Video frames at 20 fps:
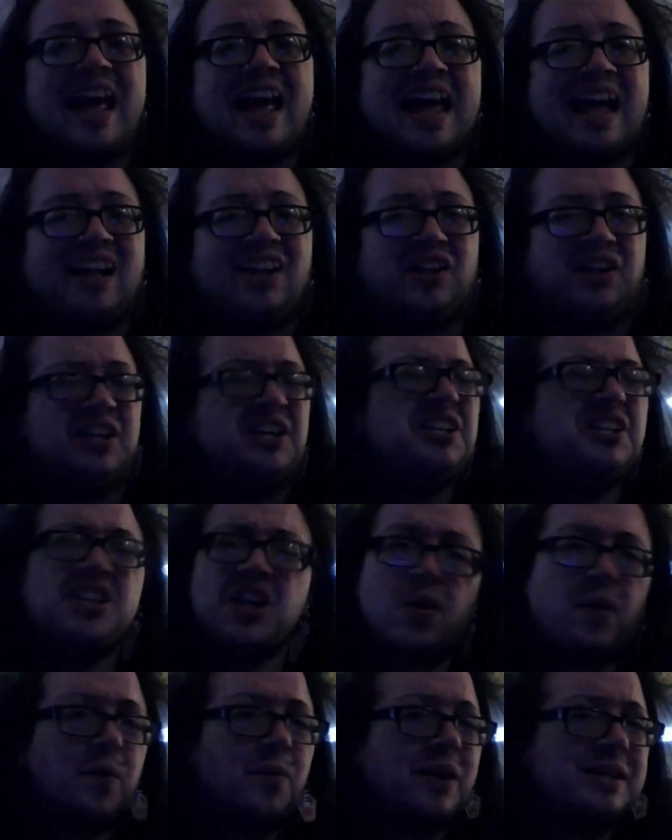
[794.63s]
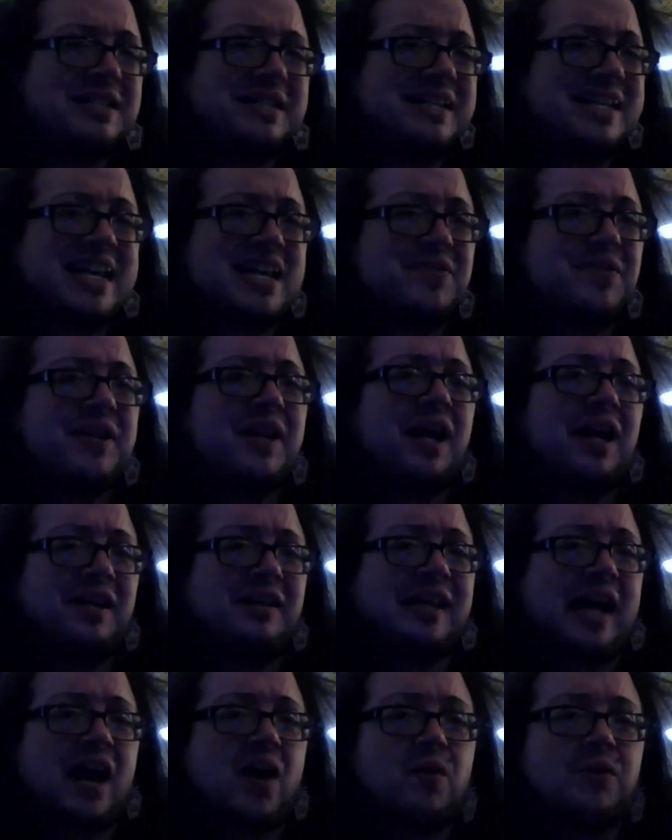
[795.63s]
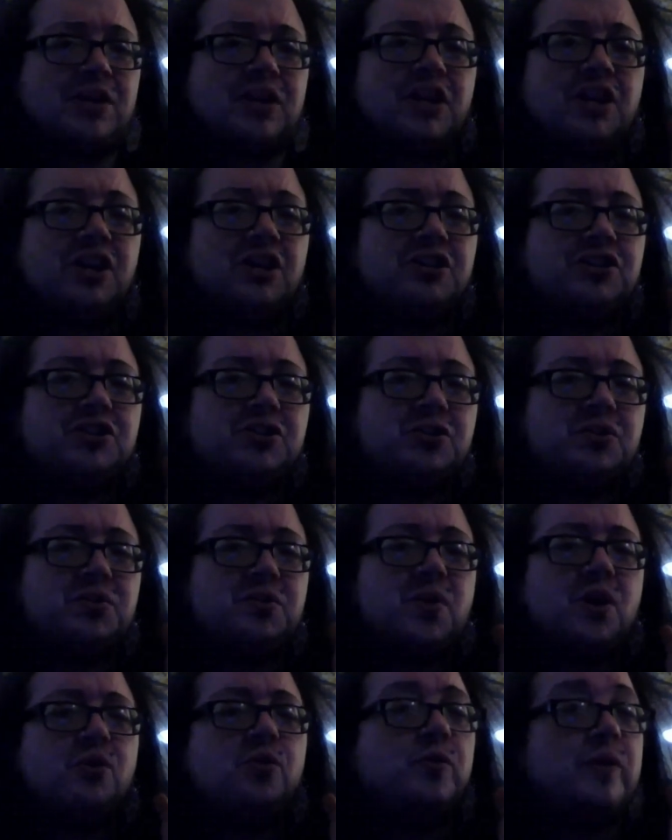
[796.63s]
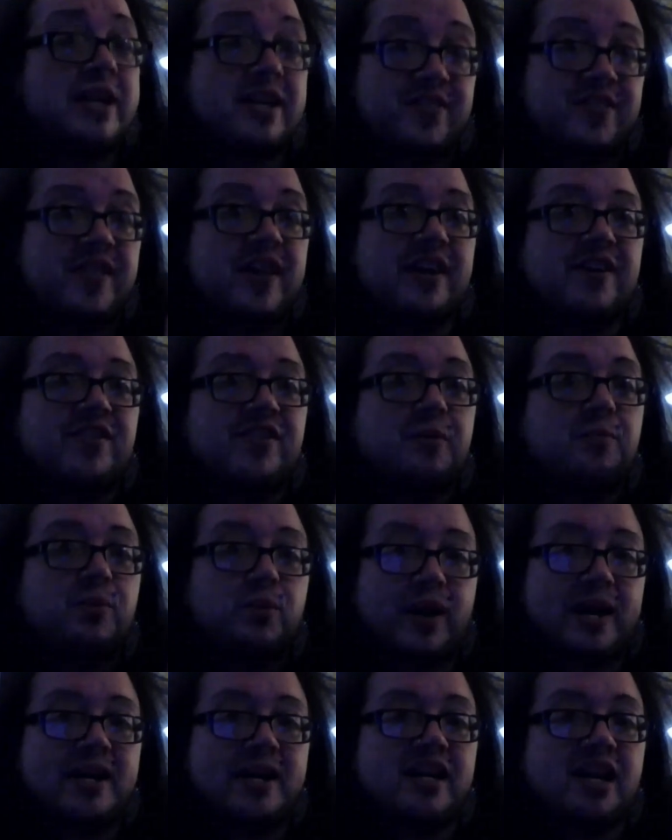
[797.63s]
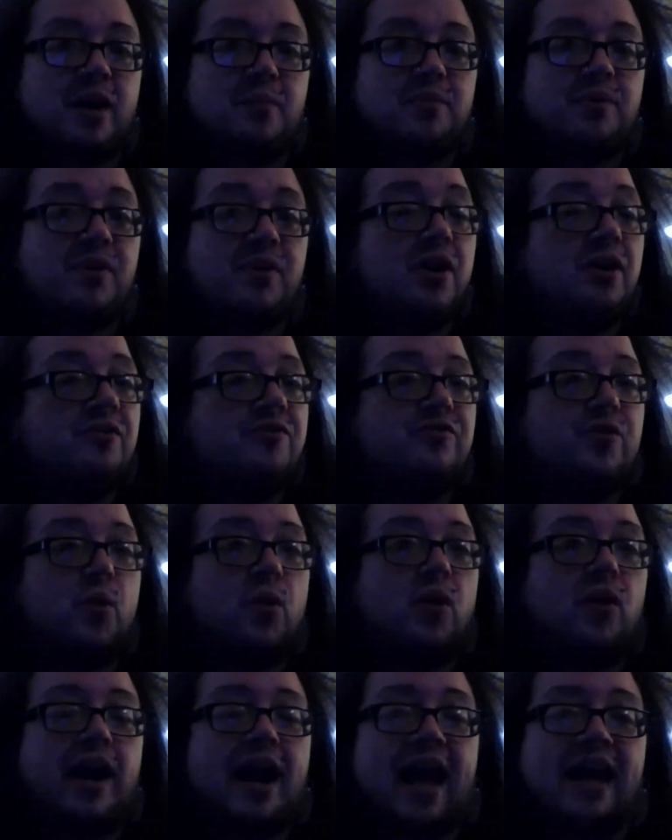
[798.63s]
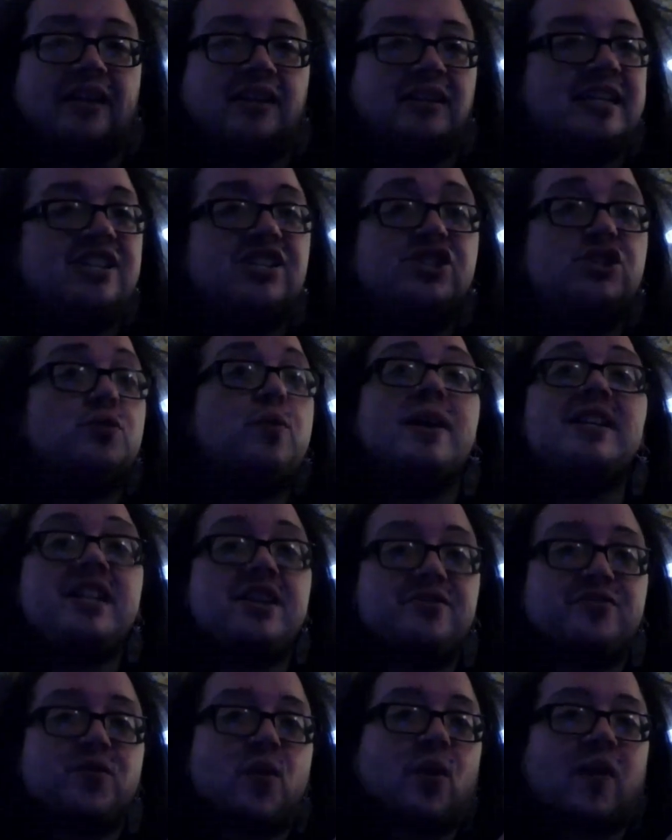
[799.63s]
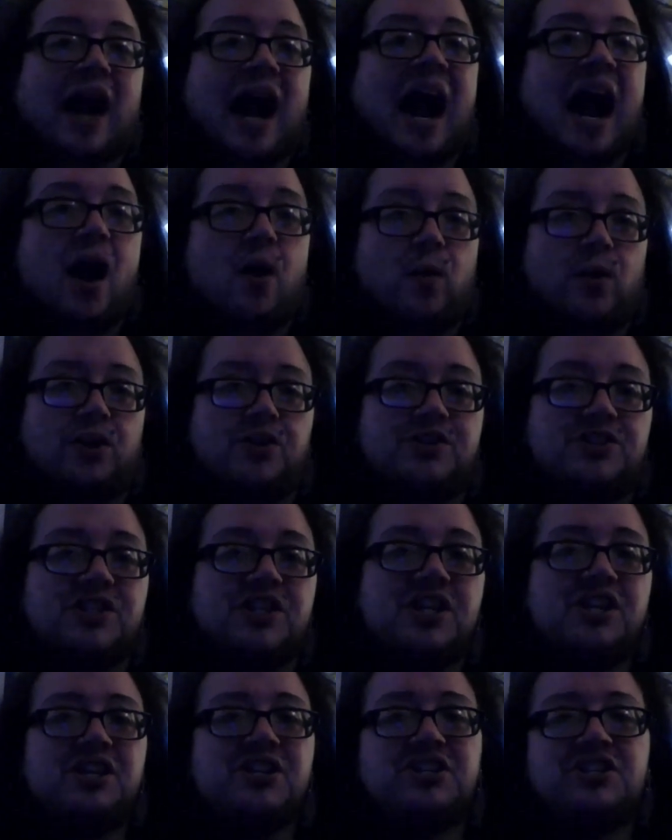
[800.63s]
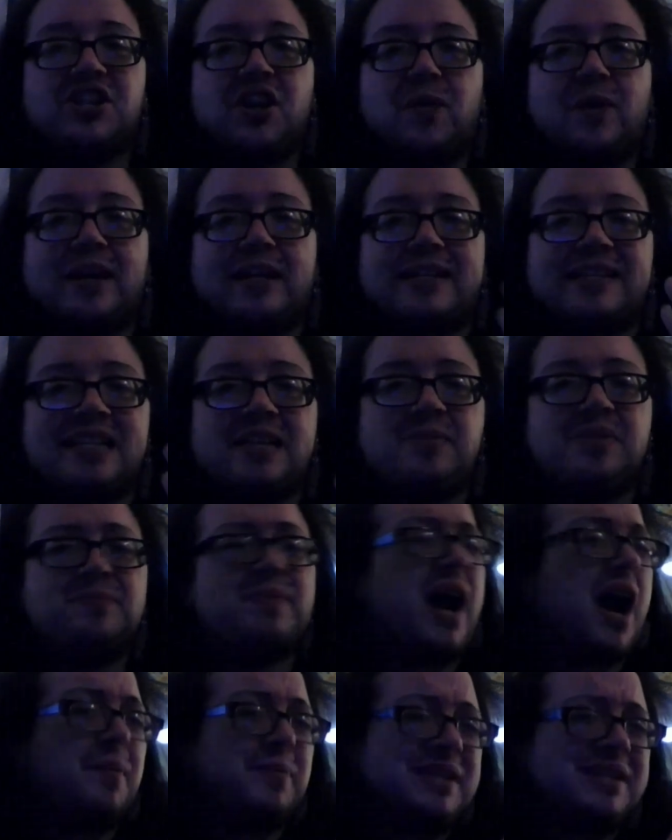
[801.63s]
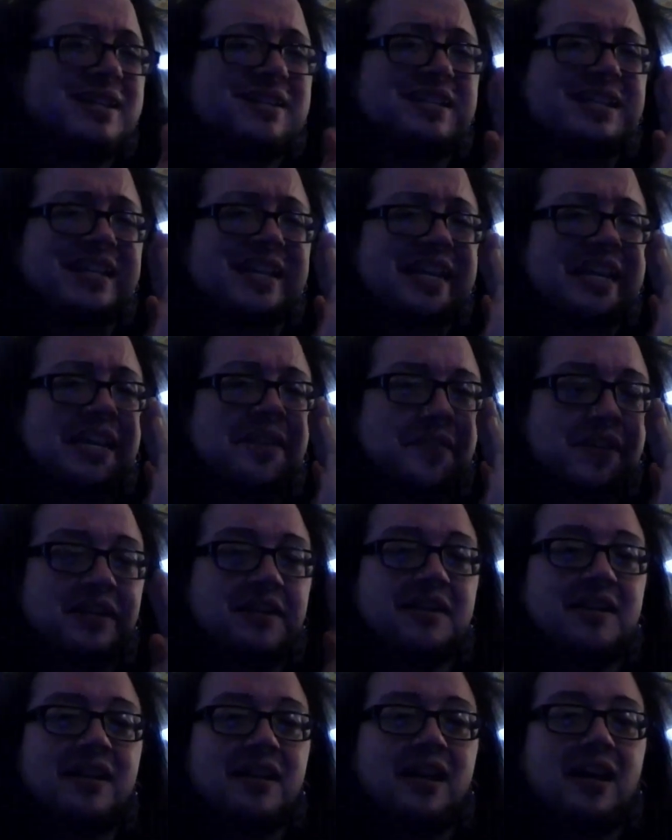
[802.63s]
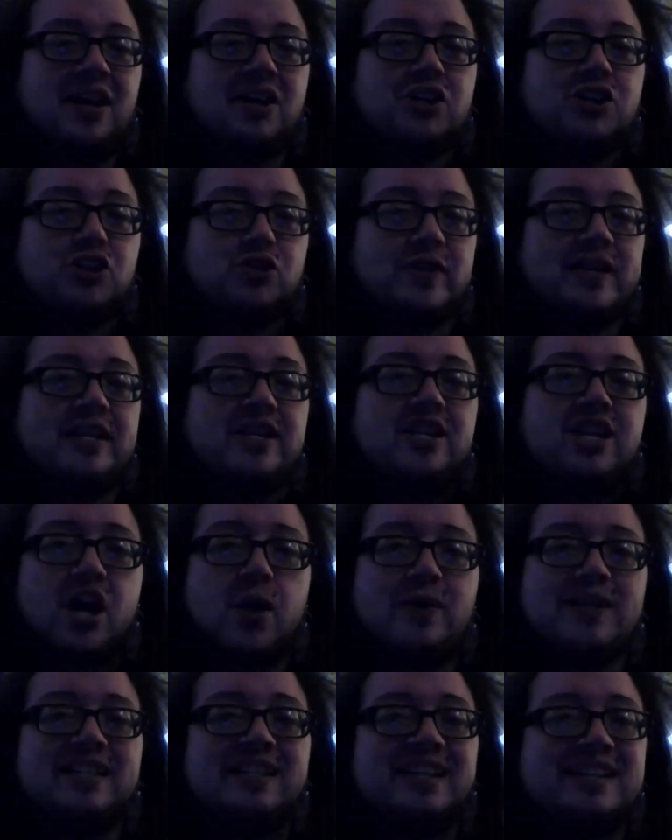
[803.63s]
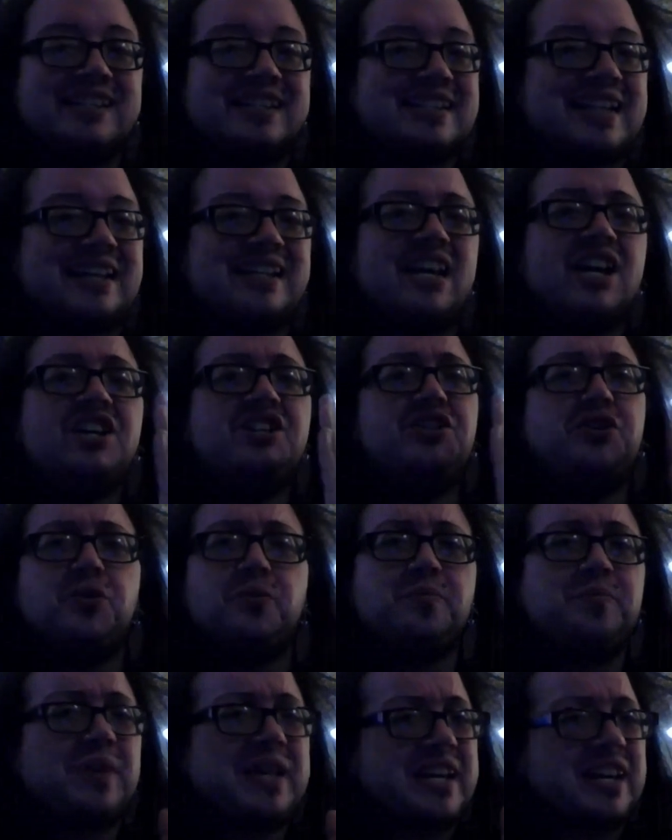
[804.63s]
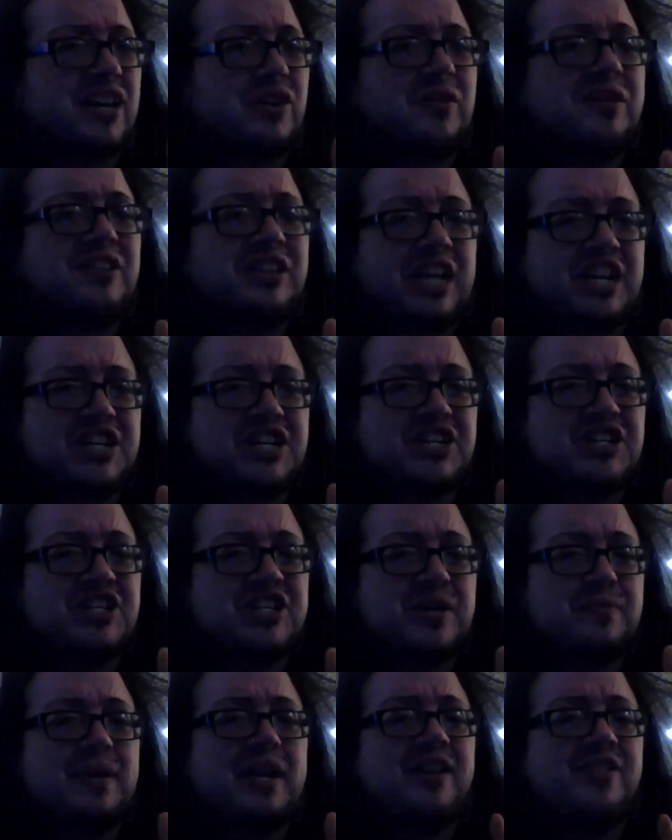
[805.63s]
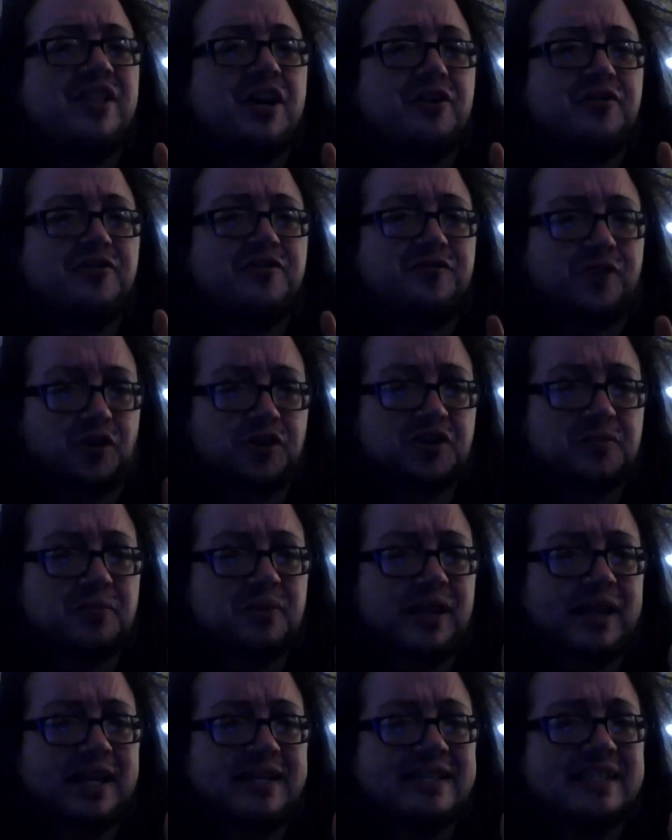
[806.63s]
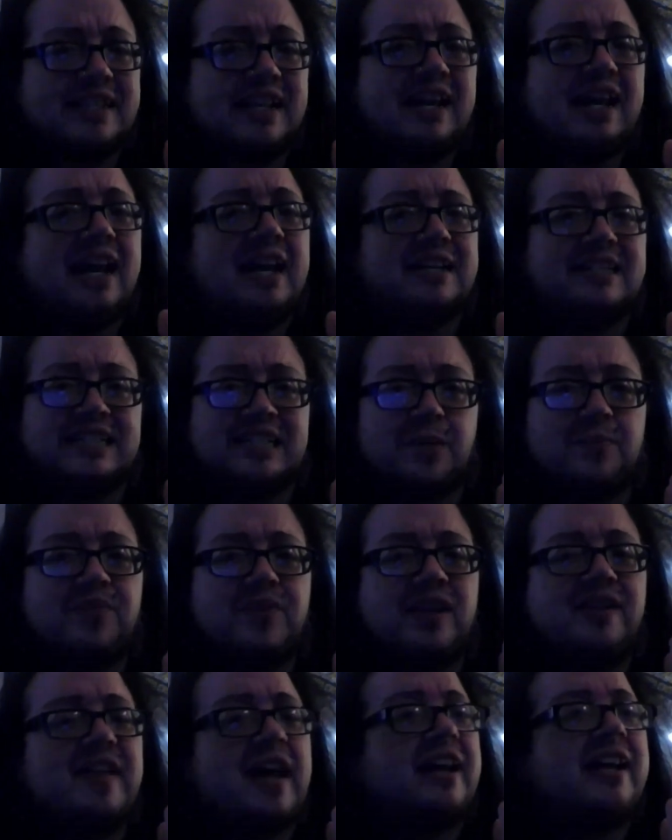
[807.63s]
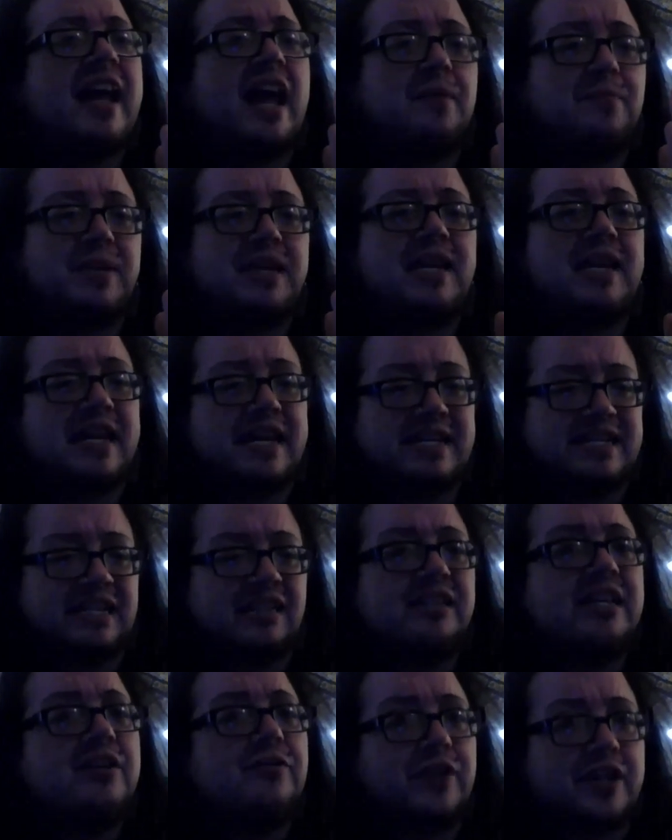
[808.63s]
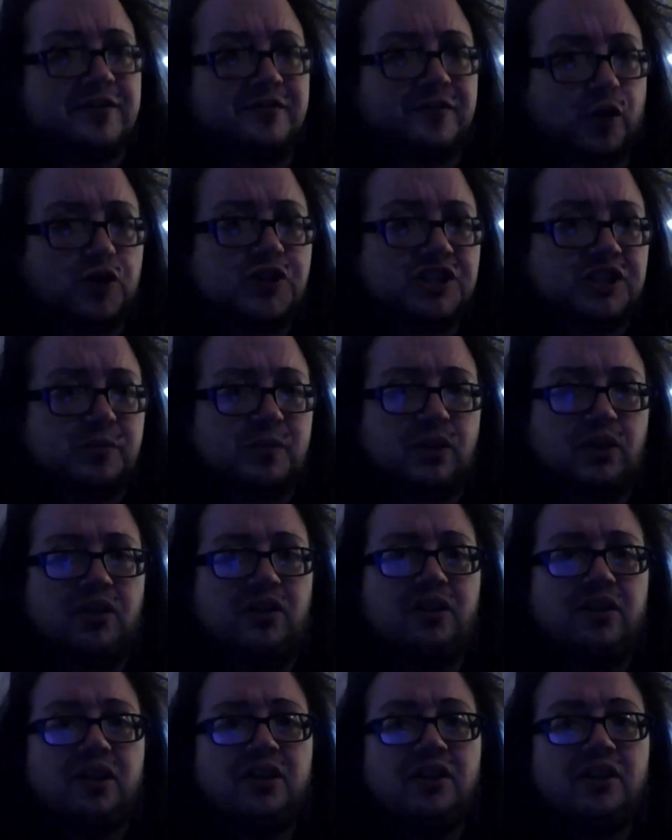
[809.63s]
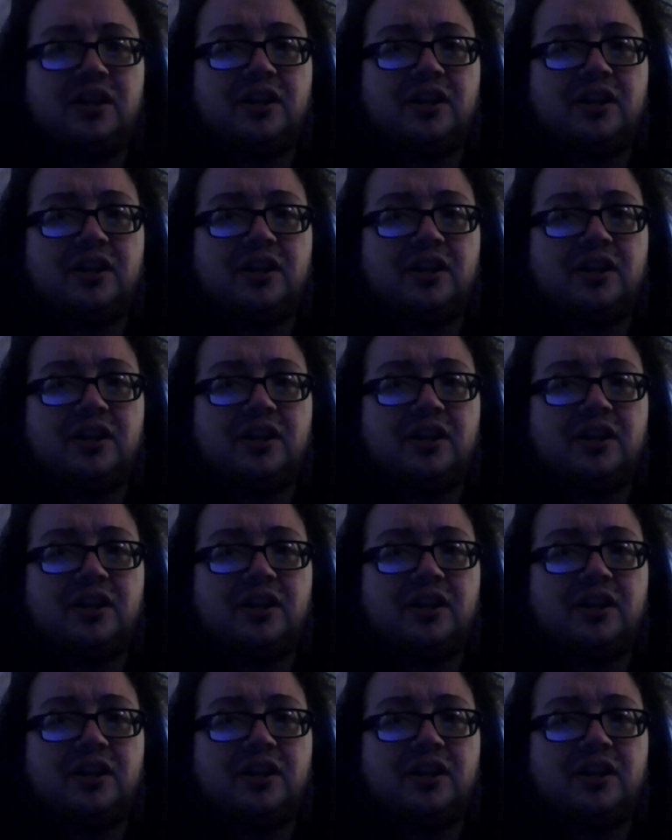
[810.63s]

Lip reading: Hell, Noah wasn't even allowed to rethink the breakup for at least 24 hours. So it seems Poppy doesn't even treat Noah's consent to be in a relationship in the first place as something that can be easily reversible.